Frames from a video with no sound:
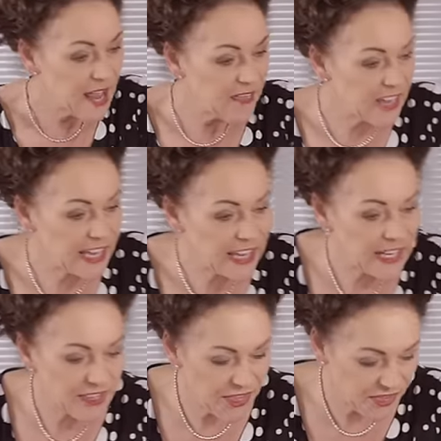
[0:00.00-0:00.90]
Then get
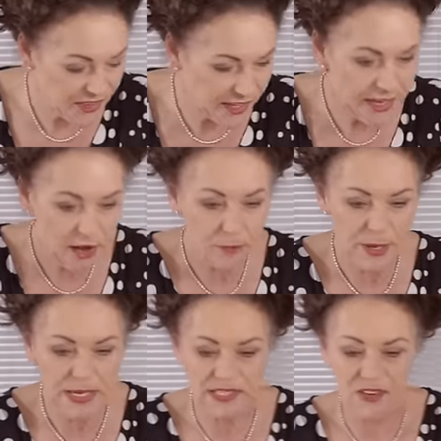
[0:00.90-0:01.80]
a
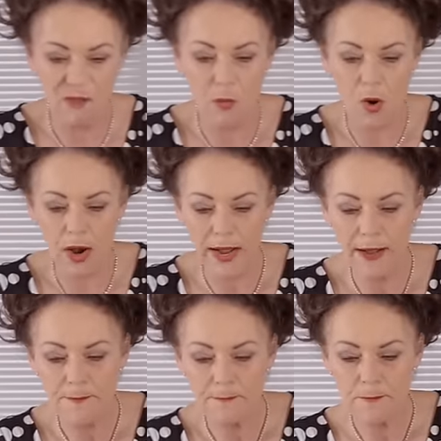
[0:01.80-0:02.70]
piece of
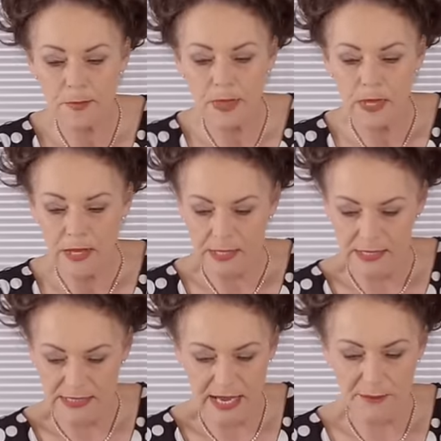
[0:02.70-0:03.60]
wire,
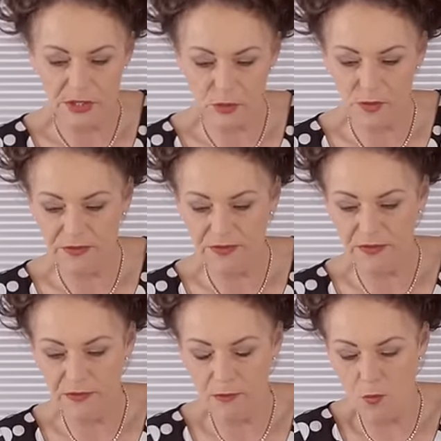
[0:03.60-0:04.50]
same sort of
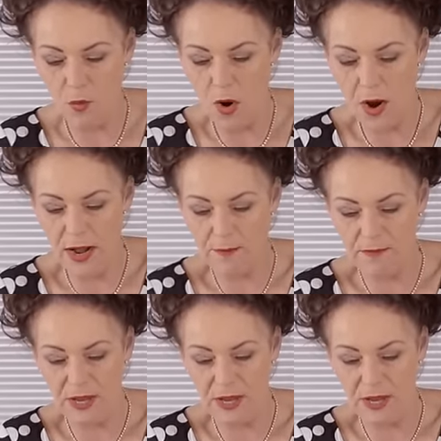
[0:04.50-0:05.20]
wire.